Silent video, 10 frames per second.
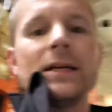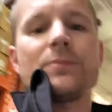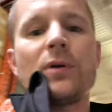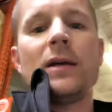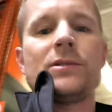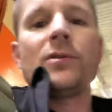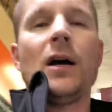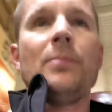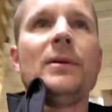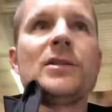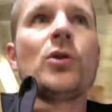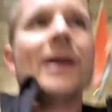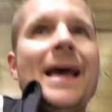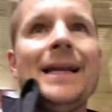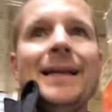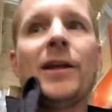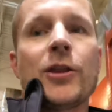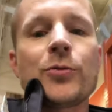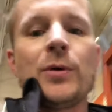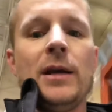price drop is going to end in a
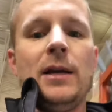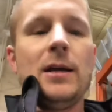3.